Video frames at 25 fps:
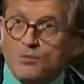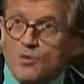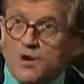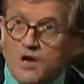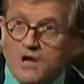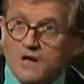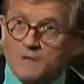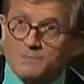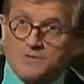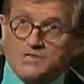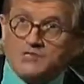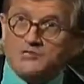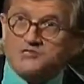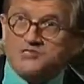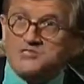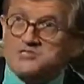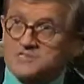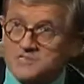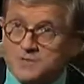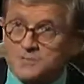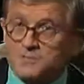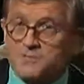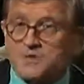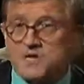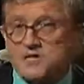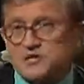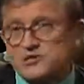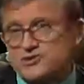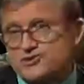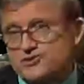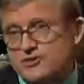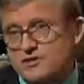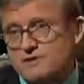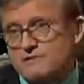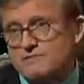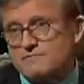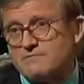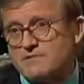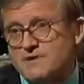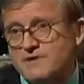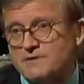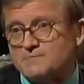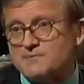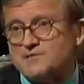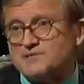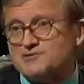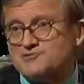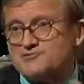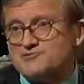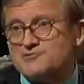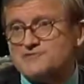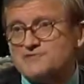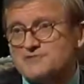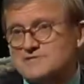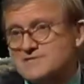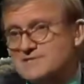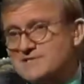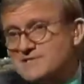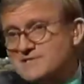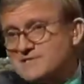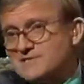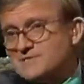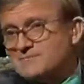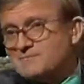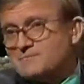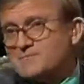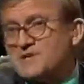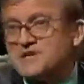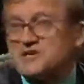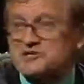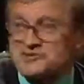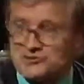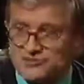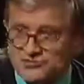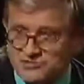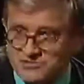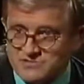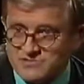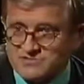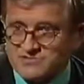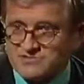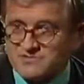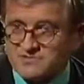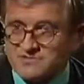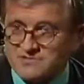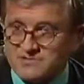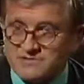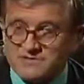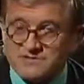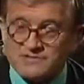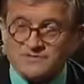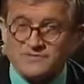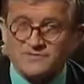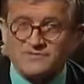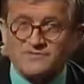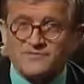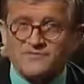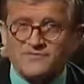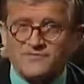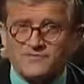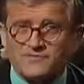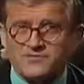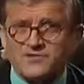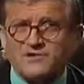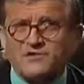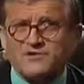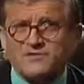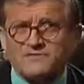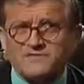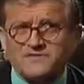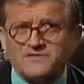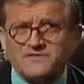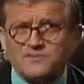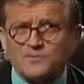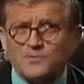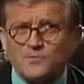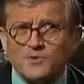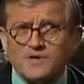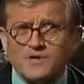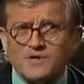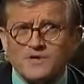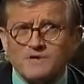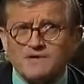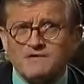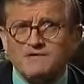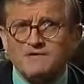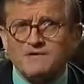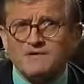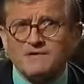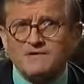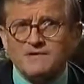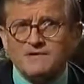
Well, because it's a picture. I'm interested in pictures, and photography is a